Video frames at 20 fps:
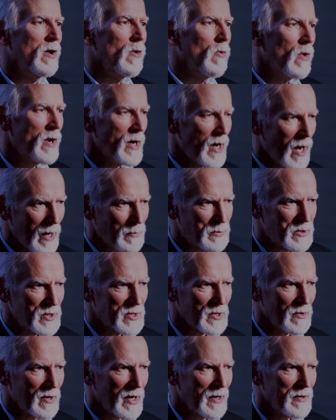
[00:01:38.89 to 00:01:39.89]
what
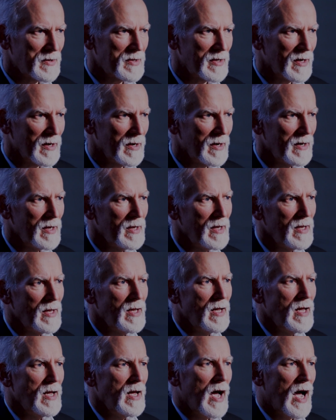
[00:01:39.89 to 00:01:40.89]
options are out there.
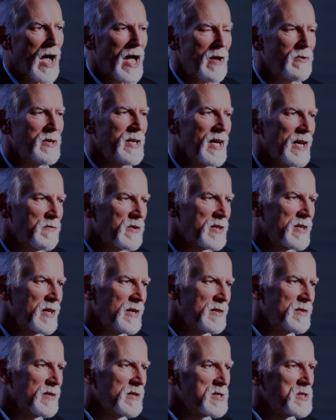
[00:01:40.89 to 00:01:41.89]
I would
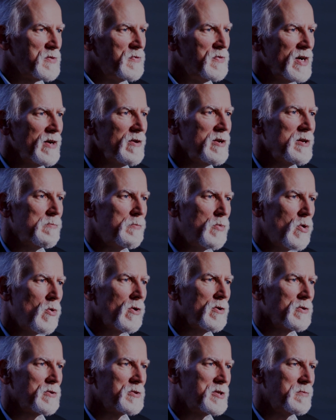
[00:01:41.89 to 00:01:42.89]
advocate that it's very
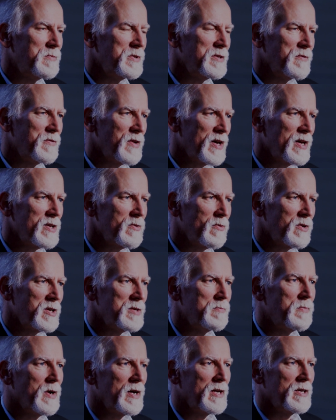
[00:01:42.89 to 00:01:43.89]
important to be
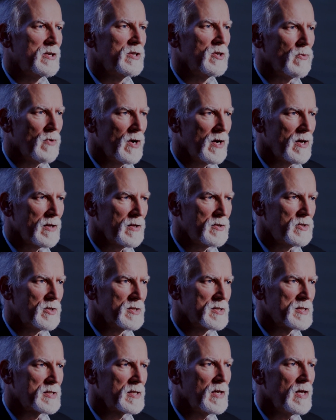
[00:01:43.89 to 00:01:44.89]
evaluated by a
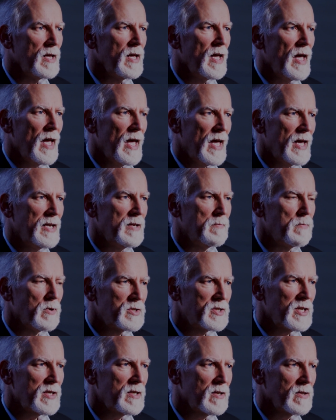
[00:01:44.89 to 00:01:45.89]
neurologist, and in
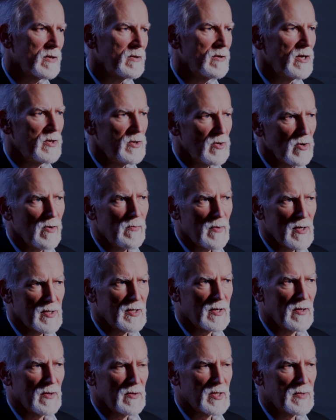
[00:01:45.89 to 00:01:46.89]
particular, a
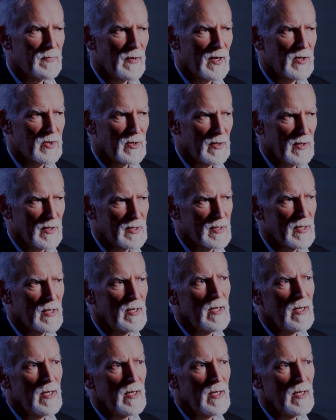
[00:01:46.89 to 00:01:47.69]
neuromuscular specialist.